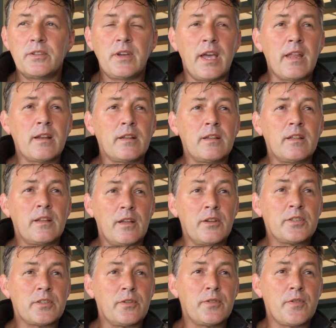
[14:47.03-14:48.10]
handle a
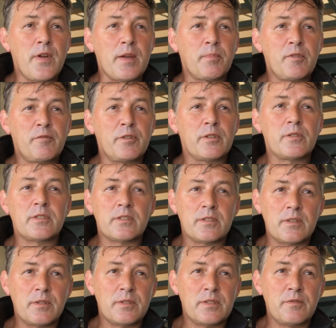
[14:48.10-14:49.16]
loss on the rugby field, because
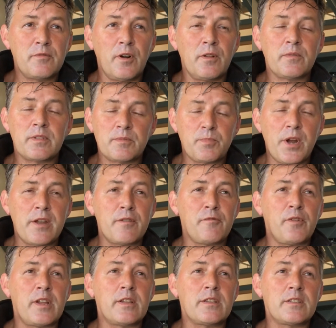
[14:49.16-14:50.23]
he's involved, as Brendan
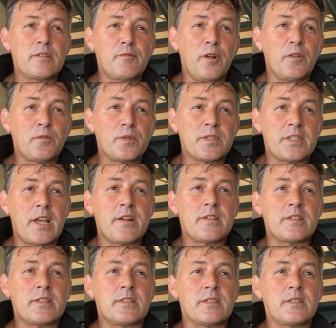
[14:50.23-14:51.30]
Fent is involved with
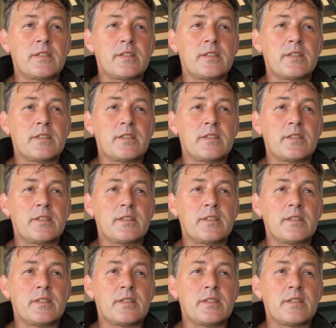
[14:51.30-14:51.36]
Saracens.